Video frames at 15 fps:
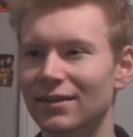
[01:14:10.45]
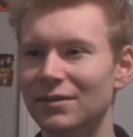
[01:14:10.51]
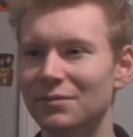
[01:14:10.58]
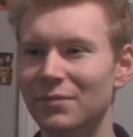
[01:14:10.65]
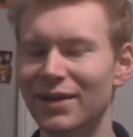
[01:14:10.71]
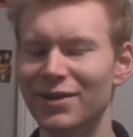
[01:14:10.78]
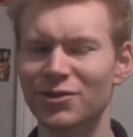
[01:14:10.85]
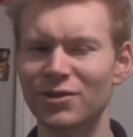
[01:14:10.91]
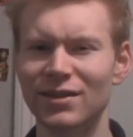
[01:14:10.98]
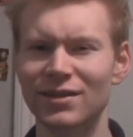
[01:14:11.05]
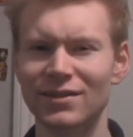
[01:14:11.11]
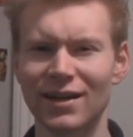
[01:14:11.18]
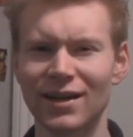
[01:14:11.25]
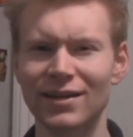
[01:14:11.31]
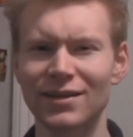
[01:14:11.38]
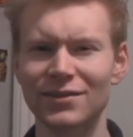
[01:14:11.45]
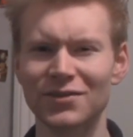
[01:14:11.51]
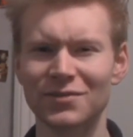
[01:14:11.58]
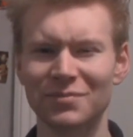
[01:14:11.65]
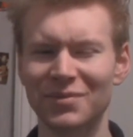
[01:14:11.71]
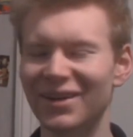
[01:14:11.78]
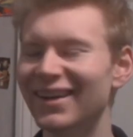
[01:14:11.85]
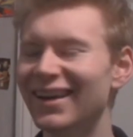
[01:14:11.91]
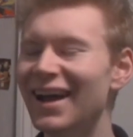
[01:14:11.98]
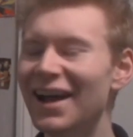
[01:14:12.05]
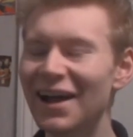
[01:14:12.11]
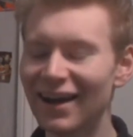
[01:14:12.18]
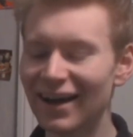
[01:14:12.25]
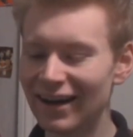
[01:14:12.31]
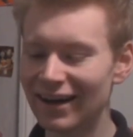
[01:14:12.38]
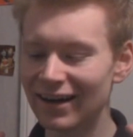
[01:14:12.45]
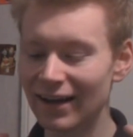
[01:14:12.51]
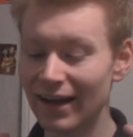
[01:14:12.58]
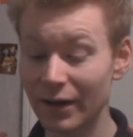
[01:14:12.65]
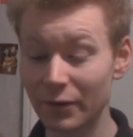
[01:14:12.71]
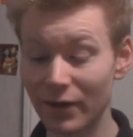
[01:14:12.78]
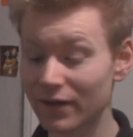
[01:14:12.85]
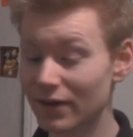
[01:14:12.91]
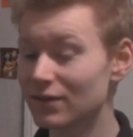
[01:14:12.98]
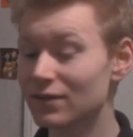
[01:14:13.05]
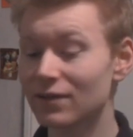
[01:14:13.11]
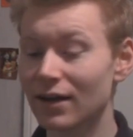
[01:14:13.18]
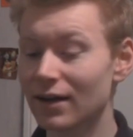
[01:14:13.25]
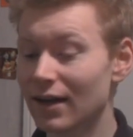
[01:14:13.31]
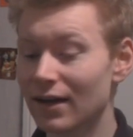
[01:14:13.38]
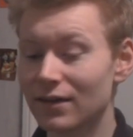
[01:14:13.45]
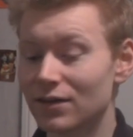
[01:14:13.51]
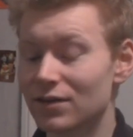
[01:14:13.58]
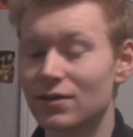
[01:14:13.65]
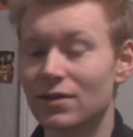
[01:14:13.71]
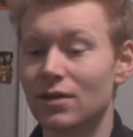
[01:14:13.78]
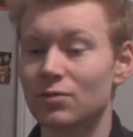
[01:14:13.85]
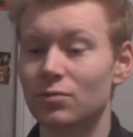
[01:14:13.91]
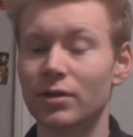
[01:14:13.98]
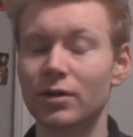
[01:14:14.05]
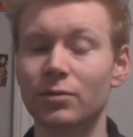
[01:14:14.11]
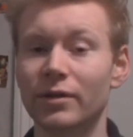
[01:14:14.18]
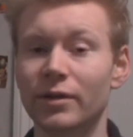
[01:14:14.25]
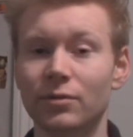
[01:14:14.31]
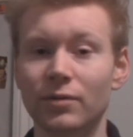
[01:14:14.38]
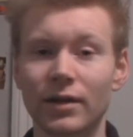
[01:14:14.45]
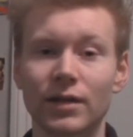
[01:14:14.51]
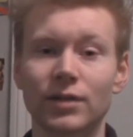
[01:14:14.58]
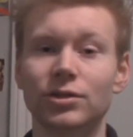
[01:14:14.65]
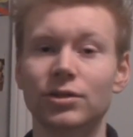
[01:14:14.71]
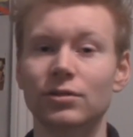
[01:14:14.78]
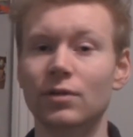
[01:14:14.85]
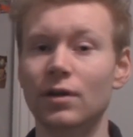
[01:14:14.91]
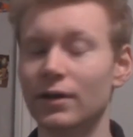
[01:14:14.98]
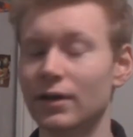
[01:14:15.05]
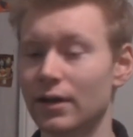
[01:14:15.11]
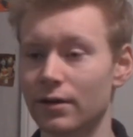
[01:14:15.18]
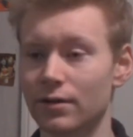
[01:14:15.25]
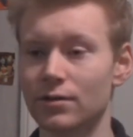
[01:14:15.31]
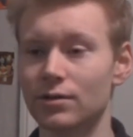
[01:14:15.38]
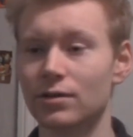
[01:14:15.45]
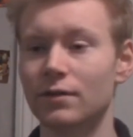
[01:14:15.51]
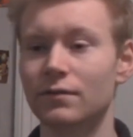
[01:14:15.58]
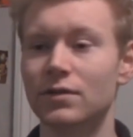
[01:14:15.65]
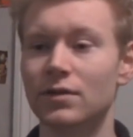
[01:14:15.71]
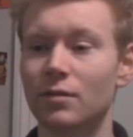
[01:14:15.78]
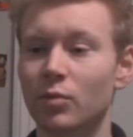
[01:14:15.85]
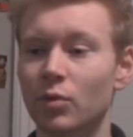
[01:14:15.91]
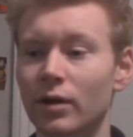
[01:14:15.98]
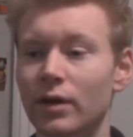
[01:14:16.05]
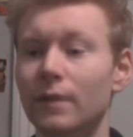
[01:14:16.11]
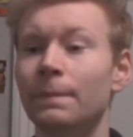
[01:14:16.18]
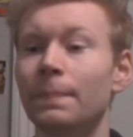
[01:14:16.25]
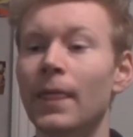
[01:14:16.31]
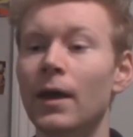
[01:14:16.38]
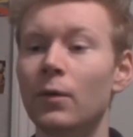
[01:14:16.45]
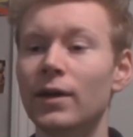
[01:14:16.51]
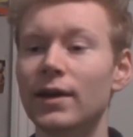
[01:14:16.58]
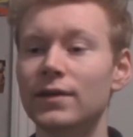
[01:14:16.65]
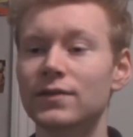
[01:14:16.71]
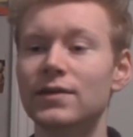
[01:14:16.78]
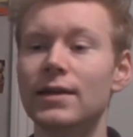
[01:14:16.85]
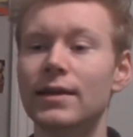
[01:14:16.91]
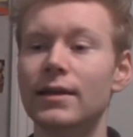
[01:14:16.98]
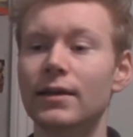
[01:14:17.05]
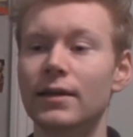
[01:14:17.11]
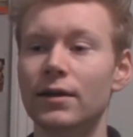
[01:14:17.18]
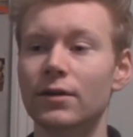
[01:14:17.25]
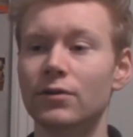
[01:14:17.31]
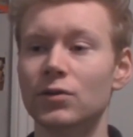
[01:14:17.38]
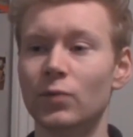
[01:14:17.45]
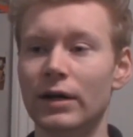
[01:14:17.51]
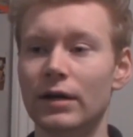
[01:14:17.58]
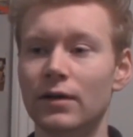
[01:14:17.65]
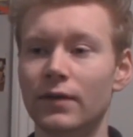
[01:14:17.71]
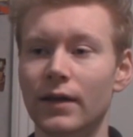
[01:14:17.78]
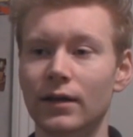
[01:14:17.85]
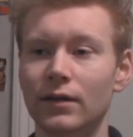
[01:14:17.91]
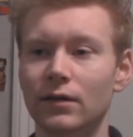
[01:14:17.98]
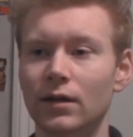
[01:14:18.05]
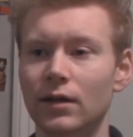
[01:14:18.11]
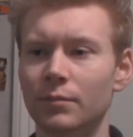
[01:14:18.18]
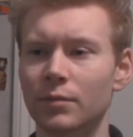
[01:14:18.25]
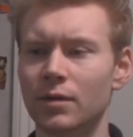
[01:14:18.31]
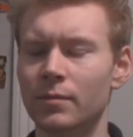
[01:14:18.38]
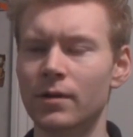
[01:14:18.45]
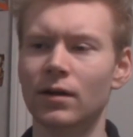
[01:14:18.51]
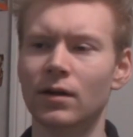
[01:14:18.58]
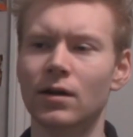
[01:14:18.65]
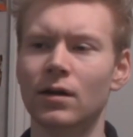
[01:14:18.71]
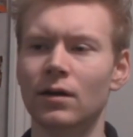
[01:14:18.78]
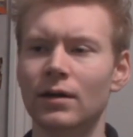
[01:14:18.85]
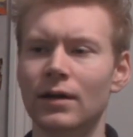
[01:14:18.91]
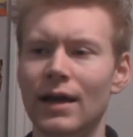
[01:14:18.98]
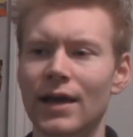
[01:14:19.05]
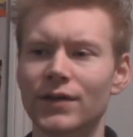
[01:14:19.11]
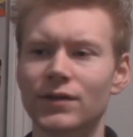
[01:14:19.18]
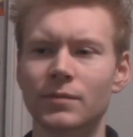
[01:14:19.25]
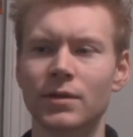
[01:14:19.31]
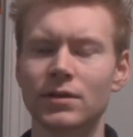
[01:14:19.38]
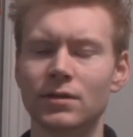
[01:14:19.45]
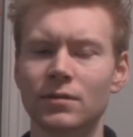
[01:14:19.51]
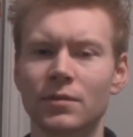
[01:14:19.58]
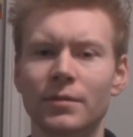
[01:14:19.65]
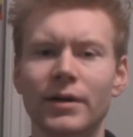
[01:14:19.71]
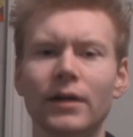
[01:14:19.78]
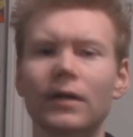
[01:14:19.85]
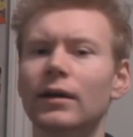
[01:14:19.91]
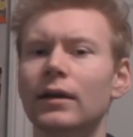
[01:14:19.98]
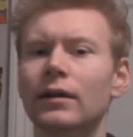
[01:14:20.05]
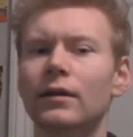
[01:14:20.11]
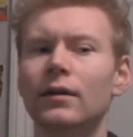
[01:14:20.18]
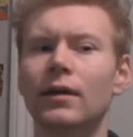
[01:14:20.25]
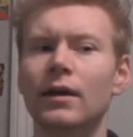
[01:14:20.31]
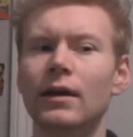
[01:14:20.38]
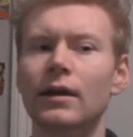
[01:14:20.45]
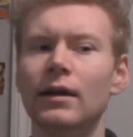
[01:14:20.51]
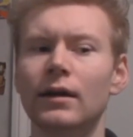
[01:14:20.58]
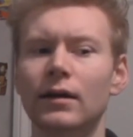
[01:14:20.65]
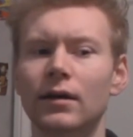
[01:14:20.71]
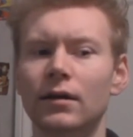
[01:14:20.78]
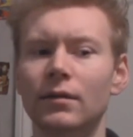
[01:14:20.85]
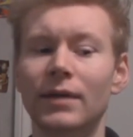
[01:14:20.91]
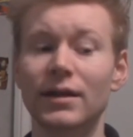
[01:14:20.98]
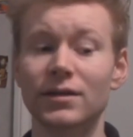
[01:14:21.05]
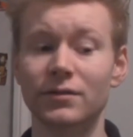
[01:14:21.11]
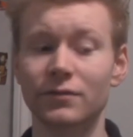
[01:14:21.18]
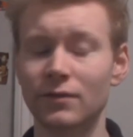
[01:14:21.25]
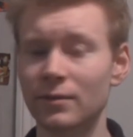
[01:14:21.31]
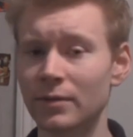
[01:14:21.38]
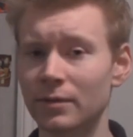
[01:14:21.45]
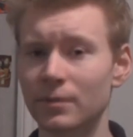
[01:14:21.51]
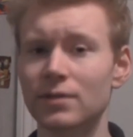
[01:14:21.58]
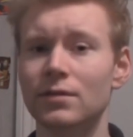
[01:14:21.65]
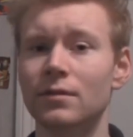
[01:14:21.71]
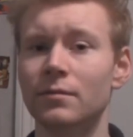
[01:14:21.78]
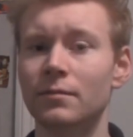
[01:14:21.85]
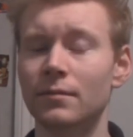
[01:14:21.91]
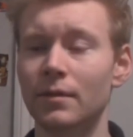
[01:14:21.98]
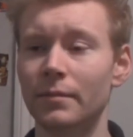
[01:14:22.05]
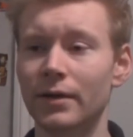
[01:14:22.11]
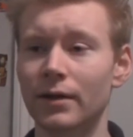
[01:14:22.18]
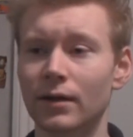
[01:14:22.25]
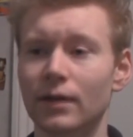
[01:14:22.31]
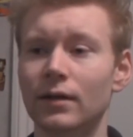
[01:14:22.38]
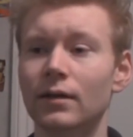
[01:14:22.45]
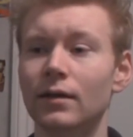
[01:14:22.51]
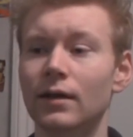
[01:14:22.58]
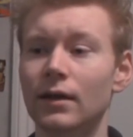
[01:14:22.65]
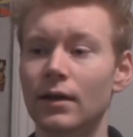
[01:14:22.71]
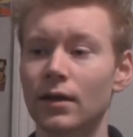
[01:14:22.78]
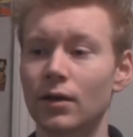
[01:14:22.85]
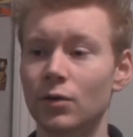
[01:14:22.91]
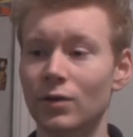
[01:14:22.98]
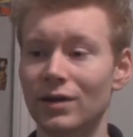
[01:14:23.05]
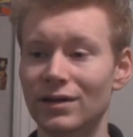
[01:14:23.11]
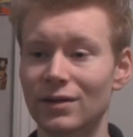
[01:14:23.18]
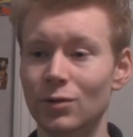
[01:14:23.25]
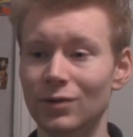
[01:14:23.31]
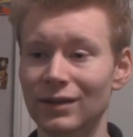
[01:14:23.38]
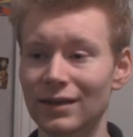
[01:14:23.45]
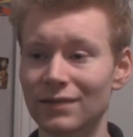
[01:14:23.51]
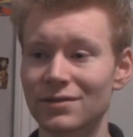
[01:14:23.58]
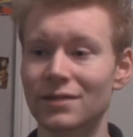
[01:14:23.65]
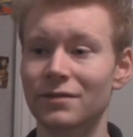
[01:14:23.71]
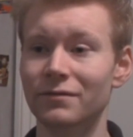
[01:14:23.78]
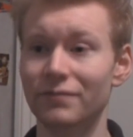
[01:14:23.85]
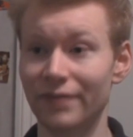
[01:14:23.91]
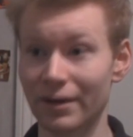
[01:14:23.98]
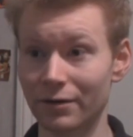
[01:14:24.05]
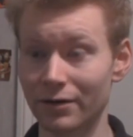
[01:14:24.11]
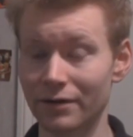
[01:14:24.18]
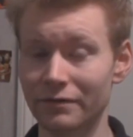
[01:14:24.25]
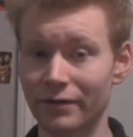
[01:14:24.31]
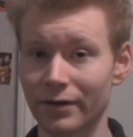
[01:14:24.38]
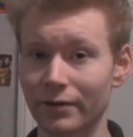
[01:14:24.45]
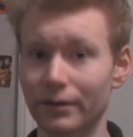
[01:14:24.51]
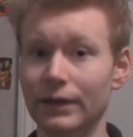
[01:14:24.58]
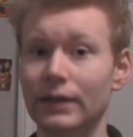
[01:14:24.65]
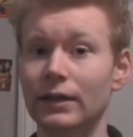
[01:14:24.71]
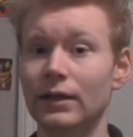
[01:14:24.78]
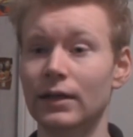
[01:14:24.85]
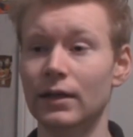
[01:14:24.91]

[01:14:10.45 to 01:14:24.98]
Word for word: majored in science. But anyway, this, again, just this really, really great issue. All the character stuff is on point. We get to see in here as well that Kamala Khan, as a Muslim American, and as a female Muslim American, who lives in a very, very